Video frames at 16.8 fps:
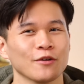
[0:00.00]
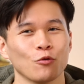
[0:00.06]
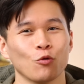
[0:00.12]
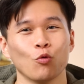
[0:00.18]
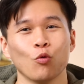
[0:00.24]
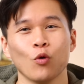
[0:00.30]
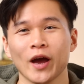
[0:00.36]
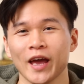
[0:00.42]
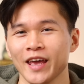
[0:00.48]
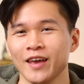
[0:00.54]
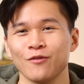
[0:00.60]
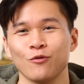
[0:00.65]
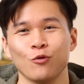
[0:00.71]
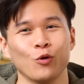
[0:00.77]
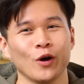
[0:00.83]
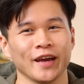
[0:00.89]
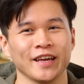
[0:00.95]
way
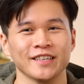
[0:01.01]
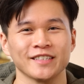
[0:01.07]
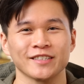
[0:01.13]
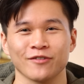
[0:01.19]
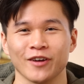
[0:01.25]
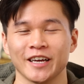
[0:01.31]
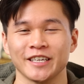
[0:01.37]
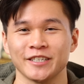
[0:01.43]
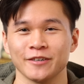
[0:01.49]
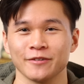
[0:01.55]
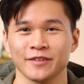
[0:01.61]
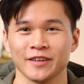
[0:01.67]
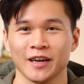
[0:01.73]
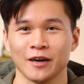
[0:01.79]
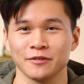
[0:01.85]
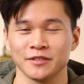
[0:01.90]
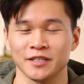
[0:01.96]
scratchier
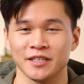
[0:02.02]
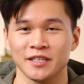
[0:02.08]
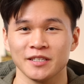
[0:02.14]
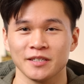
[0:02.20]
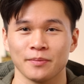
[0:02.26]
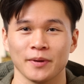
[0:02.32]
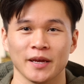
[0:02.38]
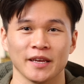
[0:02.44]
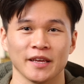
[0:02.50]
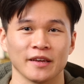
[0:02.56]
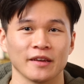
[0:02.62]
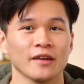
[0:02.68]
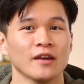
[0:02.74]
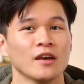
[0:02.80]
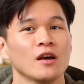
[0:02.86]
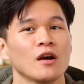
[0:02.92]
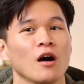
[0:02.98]
than I was anticipating.
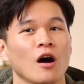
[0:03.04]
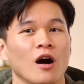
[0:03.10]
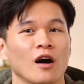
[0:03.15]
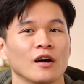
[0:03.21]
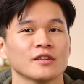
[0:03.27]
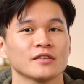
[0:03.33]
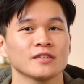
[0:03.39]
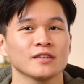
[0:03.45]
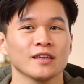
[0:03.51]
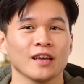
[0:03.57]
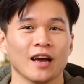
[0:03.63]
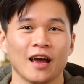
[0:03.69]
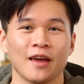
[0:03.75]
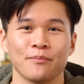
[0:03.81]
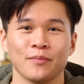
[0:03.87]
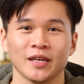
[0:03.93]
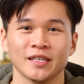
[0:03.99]
Honestly,
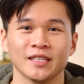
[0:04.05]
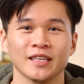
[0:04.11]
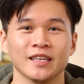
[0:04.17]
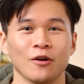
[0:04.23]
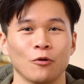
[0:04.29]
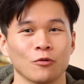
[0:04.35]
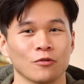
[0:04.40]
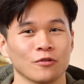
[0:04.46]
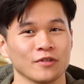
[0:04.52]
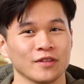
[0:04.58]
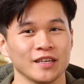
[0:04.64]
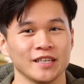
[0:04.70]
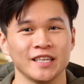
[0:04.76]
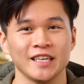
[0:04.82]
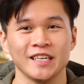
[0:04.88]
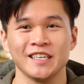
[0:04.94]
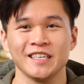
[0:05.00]
I meant to order the
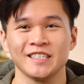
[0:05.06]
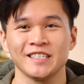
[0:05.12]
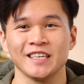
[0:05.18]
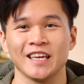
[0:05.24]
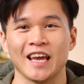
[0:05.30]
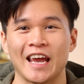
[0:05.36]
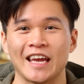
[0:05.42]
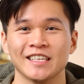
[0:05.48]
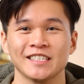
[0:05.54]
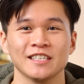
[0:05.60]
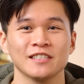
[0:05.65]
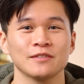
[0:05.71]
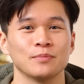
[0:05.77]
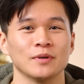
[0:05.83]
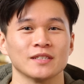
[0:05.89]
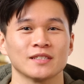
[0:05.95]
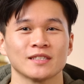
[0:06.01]
TTC
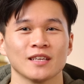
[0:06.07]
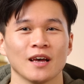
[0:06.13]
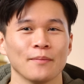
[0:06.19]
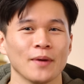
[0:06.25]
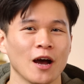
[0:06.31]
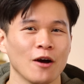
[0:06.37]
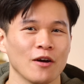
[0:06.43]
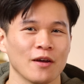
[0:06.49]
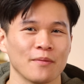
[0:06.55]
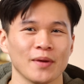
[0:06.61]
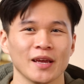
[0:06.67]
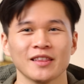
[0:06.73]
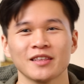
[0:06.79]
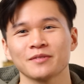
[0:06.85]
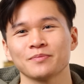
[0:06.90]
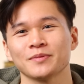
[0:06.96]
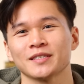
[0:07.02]
Aces, but somehow I
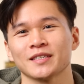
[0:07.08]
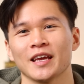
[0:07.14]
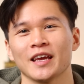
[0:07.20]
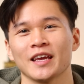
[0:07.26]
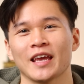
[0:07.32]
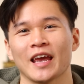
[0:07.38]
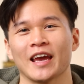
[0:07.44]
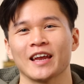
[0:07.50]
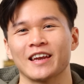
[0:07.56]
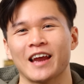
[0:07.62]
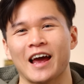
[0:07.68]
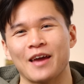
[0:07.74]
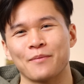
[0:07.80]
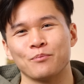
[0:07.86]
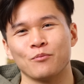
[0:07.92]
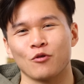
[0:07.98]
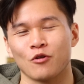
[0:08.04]
made this mistake and
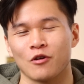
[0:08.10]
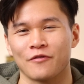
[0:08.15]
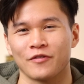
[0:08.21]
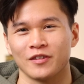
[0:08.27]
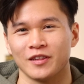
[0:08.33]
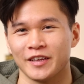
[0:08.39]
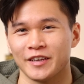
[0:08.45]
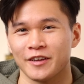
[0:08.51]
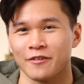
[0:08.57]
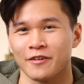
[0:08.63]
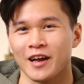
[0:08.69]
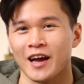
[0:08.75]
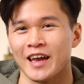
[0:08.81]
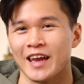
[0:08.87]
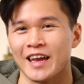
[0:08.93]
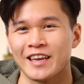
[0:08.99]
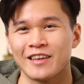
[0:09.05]
I'm more of a linear
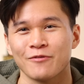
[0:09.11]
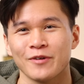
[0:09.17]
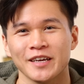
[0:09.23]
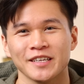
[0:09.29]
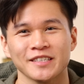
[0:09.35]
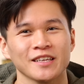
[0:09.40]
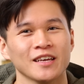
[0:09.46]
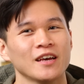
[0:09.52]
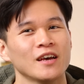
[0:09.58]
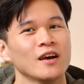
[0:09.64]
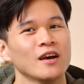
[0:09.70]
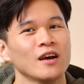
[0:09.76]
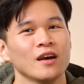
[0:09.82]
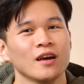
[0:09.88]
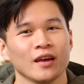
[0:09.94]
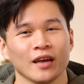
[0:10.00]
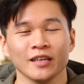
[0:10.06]
guy anyways.
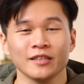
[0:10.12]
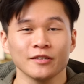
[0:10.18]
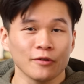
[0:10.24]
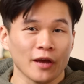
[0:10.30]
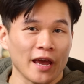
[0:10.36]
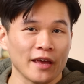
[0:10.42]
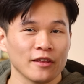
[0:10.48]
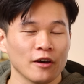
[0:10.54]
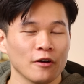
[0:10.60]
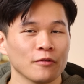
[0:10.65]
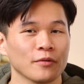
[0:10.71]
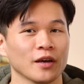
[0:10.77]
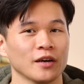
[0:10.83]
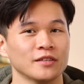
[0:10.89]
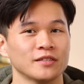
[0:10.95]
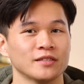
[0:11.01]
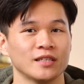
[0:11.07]
It's okay though,
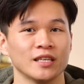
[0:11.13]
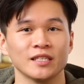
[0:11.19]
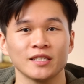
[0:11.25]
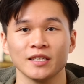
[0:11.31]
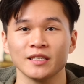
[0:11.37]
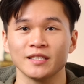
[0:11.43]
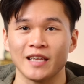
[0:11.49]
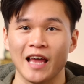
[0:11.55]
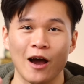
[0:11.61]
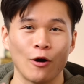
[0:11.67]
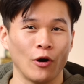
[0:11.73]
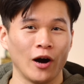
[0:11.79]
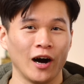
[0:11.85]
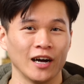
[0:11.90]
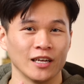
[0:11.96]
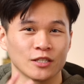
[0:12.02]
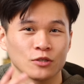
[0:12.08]
cause this is now
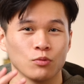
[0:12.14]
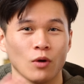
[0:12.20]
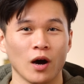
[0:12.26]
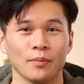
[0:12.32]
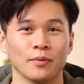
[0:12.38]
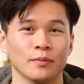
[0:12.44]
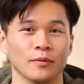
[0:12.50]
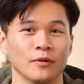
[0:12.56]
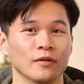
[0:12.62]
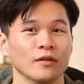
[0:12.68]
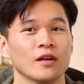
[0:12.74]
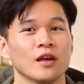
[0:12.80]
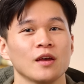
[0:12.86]
hot swappable,